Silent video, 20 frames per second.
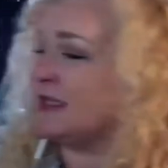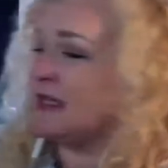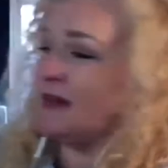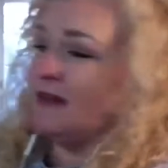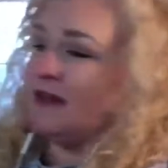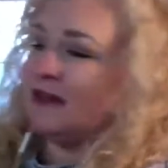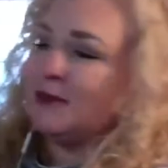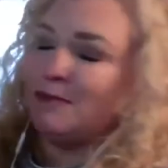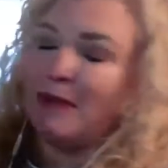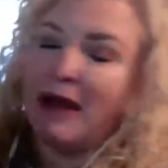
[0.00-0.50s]
Like
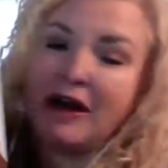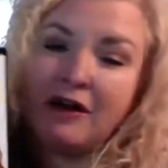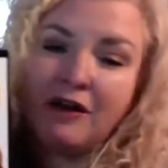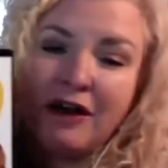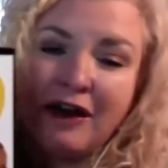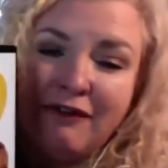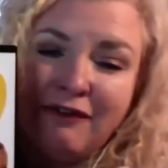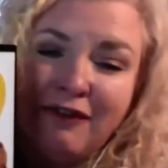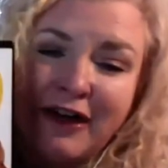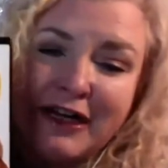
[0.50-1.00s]
this
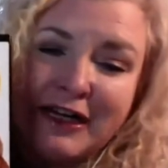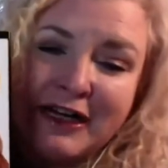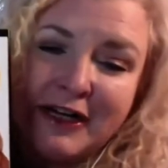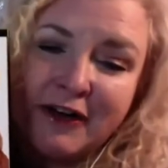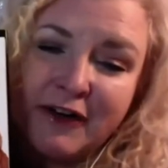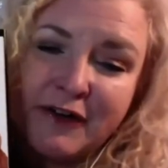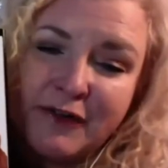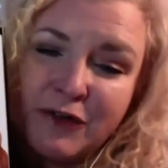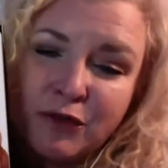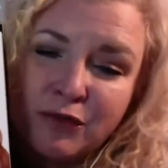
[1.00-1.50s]
paragraph right
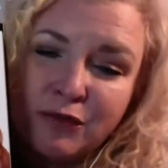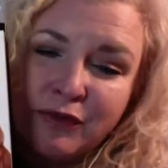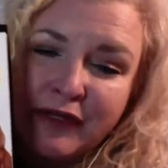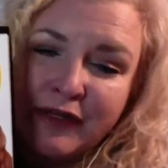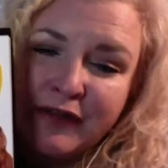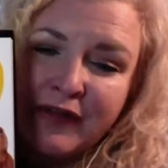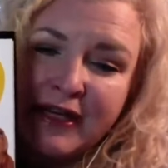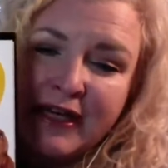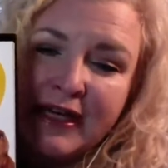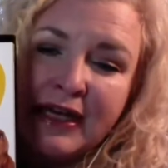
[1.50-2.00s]
here is a
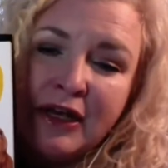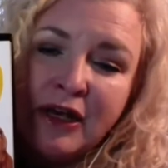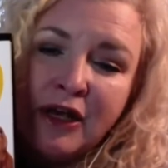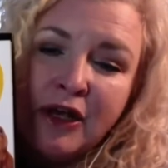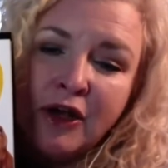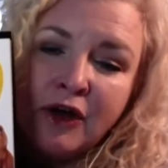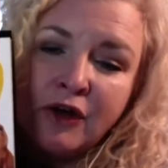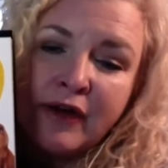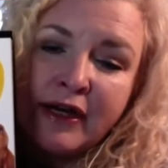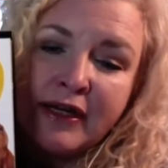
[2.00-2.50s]
really
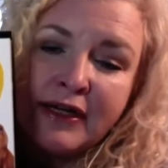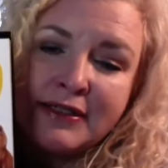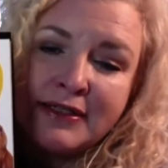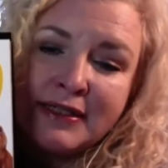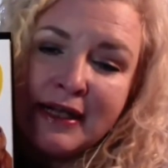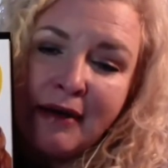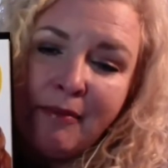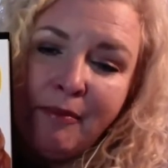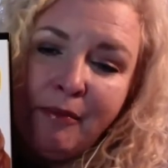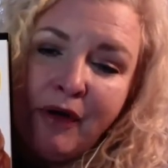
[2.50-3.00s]
great
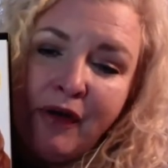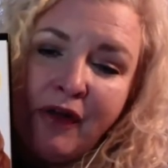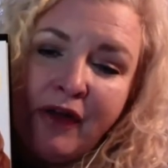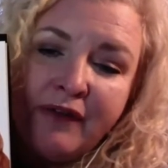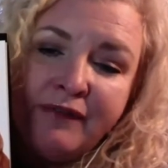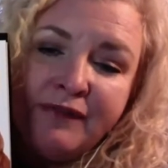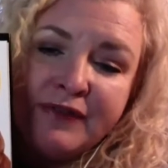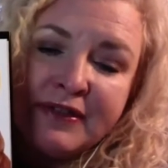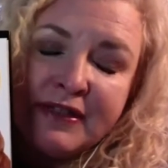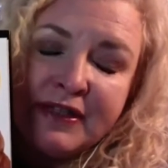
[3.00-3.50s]
example
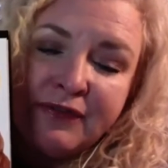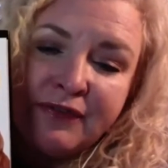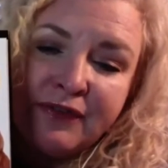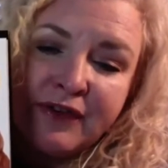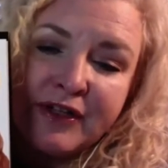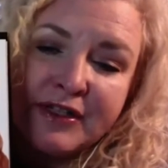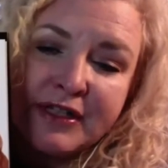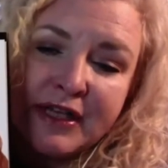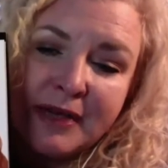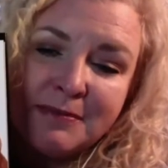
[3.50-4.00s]
of
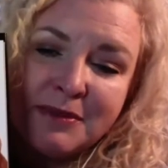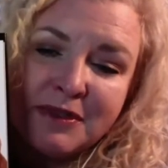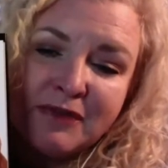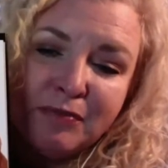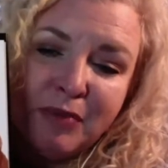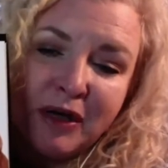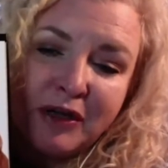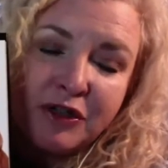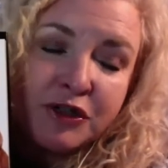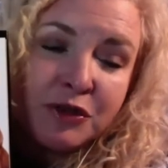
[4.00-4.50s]
different types
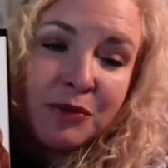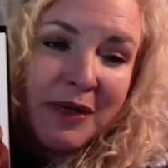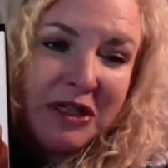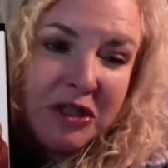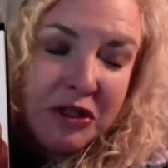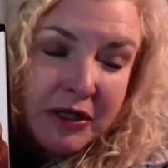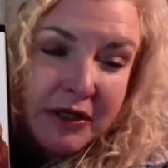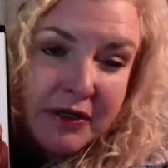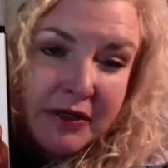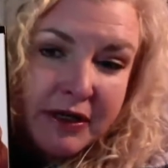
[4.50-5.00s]
of
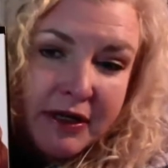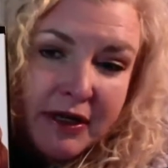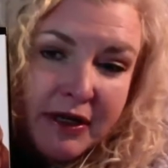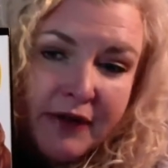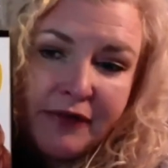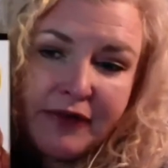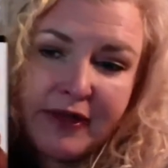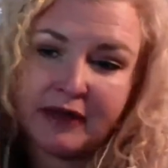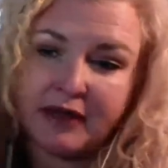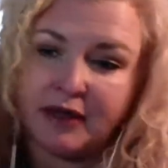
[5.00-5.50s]
punctuation
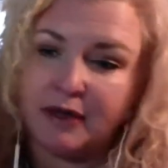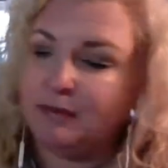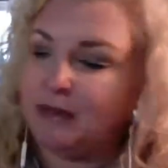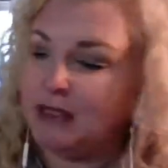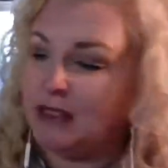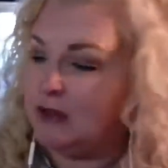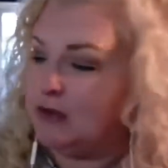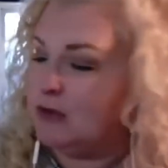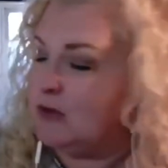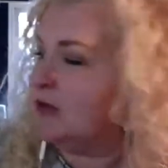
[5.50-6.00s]
that can be
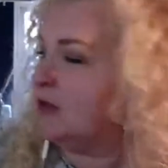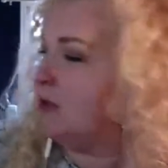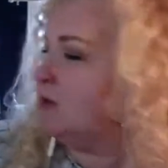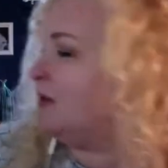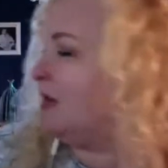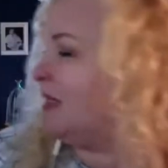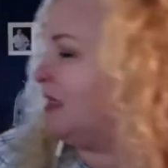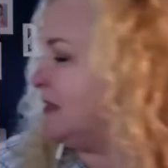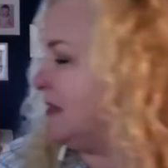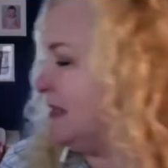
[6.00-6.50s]
used
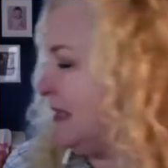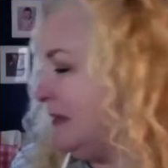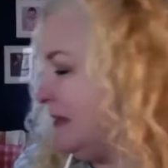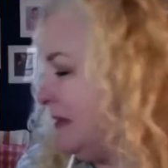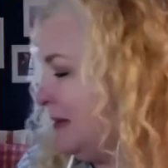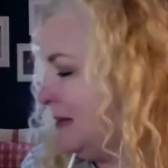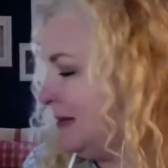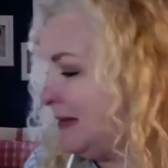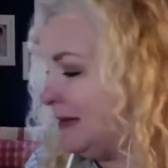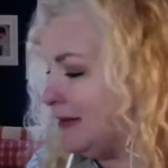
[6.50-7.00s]
within
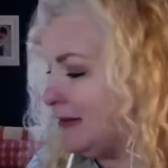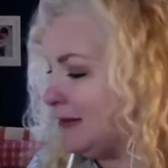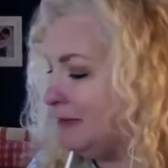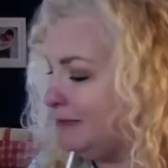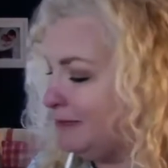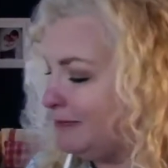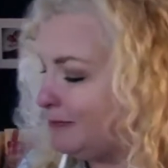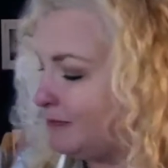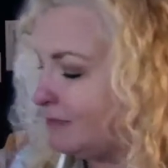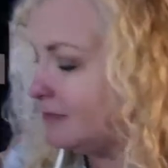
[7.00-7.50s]
sentences.
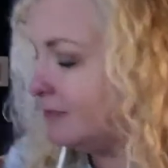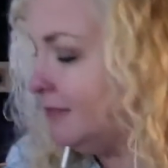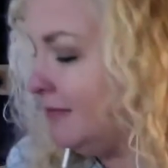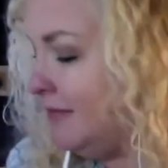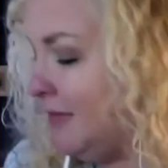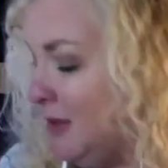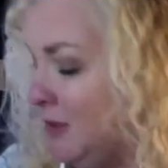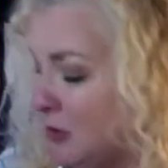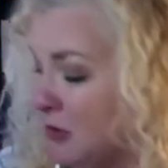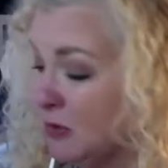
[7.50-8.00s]

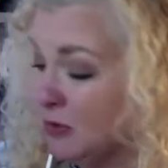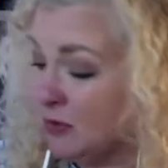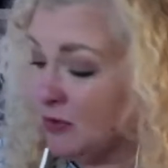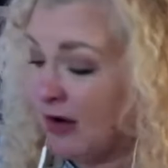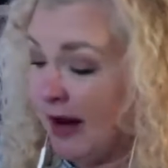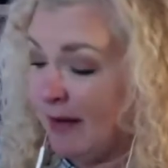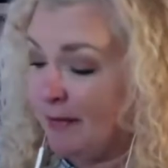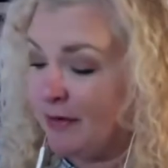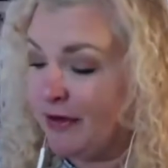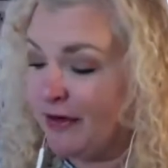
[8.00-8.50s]
So
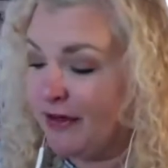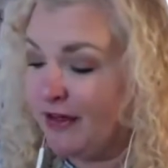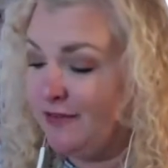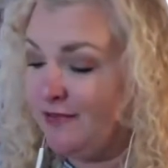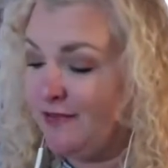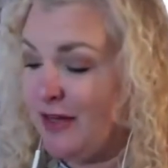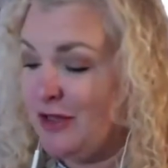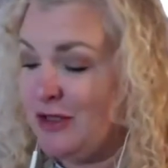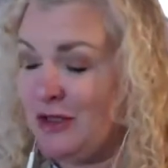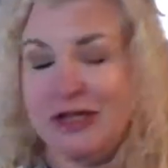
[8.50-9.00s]
grammar and
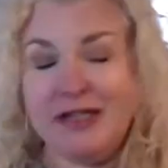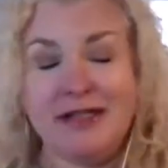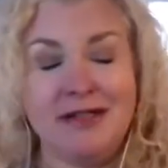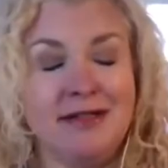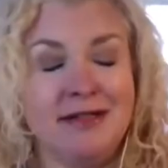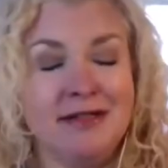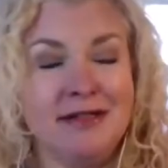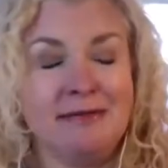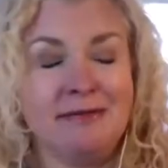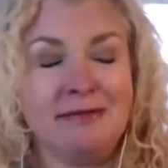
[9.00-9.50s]

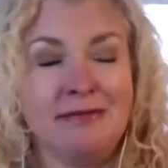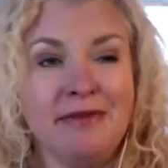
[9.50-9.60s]
conventions.